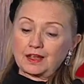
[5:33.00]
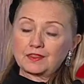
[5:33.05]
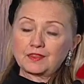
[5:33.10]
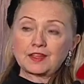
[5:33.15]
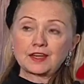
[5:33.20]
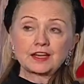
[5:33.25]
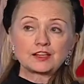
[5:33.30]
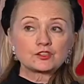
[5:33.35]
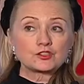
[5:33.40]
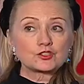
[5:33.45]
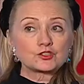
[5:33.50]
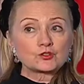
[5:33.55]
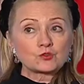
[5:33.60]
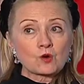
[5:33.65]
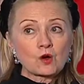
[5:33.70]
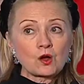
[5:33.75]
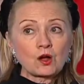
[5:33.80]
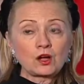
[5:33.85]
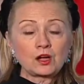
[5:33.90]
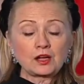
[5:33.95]
that a
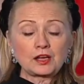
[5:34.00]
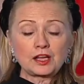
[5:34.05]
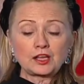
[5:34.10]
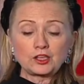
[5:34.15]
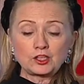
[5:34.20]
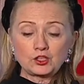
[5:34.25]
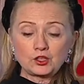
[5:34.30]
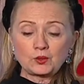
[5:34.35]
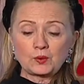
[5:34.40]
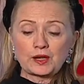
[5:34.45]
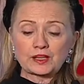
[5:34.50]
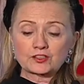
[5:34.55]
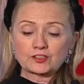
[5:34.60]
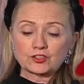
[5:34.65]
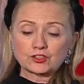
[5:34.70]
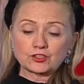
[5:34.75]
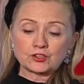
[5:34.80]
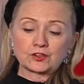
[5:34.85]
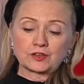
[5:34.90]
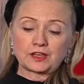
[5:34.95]
strong
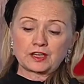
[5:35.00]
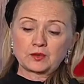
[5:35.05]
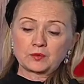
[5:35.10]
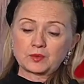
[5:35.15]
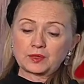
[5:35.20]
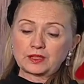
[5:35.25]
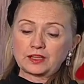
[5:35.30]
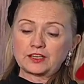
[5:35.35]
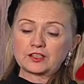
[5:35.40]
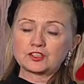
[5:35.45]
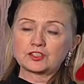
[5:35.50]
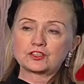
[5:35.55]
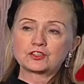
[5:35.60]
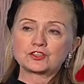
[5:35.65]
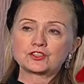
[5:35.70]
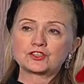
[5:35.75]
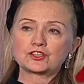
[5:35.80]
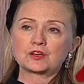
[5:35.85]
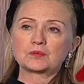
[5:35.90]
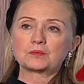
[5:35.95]
U.S.-Turkey
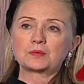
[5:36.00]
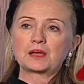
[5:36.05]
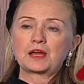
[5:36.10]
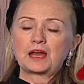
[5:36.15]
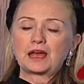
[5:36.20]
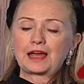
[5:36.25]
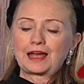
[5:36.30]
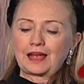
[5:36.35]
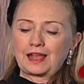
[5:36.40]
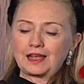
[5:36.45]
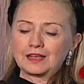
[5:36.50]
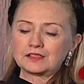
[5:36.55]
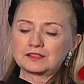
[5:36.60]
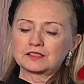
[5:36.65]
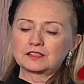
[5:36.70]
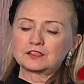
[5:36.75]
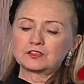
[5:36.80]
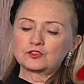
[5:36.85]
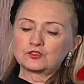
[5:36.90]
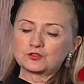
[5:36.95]
relationship has
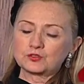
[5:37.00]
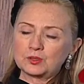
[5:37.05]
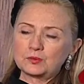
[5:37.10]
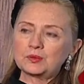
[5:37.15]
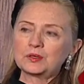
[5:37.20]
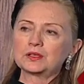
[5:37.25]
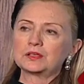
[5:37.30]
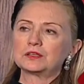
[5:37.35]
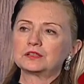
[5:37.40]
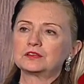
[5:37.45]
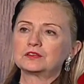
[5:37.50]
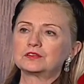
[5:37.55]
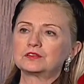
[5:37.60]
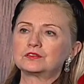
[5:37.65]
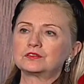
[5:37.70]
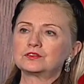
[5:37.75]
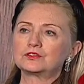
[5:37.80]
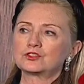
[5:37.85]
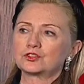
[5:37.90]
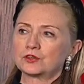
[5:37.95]

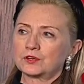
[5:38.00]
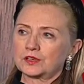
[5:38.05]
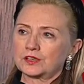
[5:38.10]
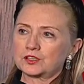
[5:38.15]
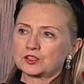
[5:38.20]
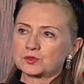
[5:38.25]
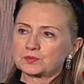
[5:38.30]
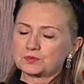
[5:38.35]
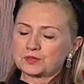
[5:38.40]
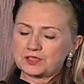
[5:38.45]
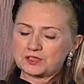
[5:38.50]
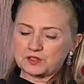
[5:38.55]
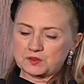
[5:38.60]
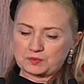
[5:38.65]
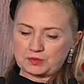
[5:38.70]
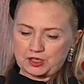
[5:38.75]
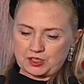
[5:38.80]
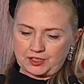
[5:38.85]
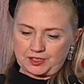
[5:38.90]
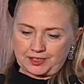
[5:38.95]
contributed to Turkish
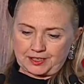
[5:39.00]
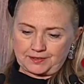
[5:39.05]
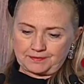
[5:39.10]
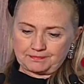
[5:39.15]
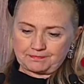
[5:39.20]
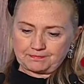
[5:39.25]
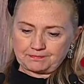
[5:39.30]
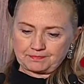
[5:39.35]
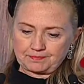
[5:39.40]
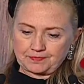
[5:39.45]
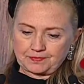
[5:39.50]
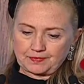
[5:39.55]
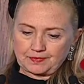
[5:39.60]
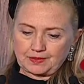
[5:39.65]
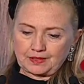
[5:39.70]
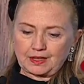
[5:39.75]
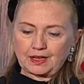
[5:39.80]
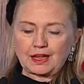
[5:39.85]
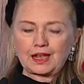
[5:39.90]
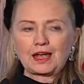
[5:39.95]
prosperity.
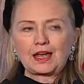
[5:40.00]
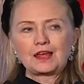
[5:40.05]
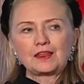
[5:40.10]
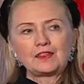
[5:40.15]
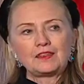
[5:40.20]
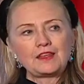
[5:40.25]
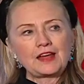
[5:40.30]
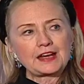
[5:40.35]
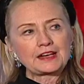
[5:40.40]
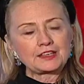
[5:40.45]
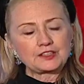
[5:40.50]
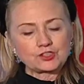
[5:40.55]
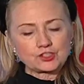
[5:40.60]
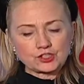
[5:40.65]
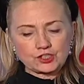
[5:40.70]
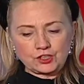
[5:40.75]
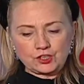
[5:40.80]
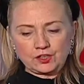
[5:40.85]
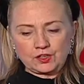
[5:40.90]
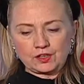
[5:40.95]
That in
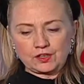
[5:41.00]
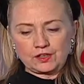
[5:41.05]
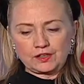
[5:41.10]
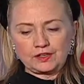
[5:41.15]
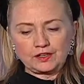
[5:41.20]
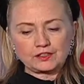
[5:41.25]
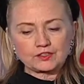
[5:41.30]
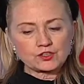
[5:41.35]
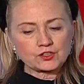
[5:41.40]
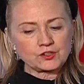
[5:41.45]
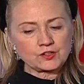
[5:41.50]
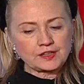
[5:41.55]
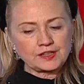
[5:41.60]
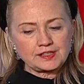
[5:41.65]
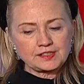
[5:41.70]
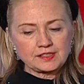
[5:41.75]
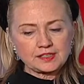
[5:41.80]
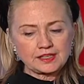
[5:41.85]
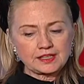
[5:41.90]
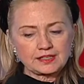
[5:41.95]
turn,
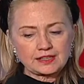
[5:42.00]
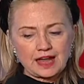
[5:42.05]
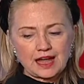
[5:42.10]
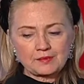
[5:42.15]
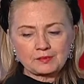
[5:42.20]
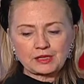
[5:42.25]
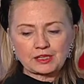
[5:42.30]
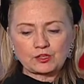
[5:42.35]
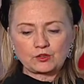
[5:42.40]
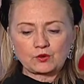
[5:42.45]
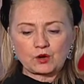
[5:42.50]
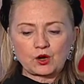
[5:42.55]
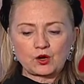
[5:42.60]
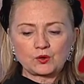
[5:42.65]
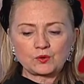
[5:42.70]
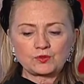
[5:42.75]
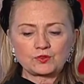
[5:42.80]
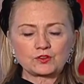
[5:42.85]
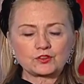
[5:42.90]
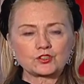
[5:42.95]
Turkey's economic
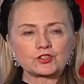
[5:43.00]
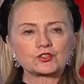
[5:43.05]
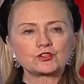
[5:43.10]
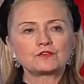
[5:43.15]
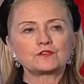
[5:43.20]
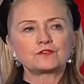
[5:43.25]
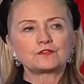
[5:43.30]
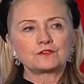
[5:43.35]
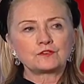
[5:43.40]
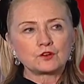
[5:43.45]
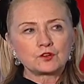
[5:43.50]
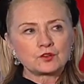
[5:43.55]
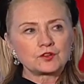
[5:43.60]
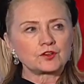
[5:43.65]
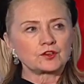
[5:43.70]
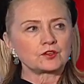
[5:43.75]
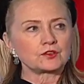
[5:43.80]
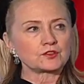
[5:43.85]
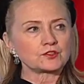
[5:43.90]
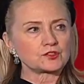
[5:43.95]
growth should
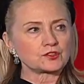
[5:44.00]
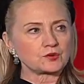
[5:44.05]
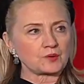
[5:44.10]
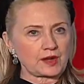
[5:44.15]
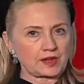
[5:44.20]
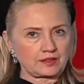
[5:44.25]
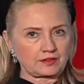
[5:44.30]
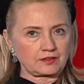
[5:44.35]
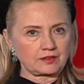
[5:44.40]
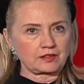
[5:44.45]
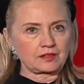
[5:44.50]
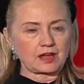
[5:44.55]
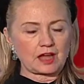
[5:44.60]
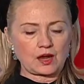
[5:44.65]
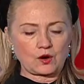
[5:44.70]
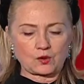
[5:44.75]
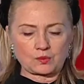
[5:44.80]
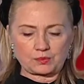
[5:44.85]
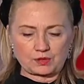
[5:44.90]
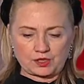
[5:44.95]
further strengthen
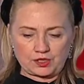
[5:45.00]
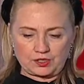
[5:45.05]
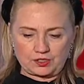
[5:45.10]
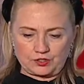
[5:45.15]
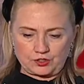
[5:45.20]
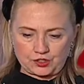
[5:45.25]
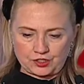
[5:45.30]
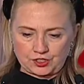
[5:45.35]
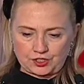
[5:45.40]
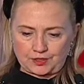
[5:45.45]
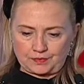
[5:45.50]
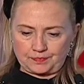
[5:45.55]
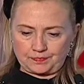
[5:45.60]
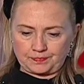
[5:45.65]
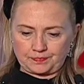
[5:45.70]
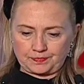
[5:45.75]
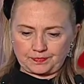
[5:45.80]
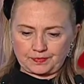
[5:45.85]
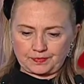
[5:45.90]
our partnership.